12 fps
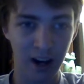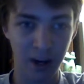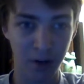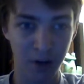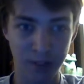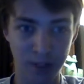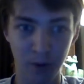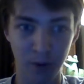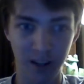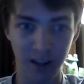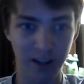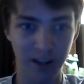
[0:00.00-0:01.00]
don't want to spoil
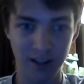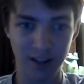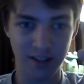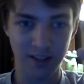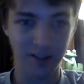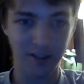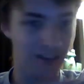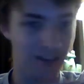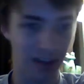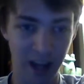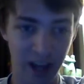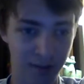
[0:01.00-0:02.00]
it, because
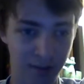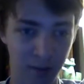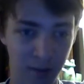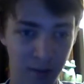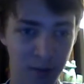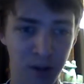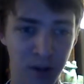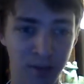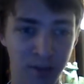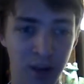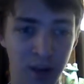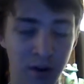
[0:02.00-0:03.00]
if someone spoiled it for
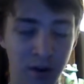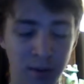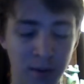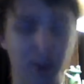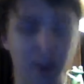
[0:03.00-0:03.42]
me, I would have been really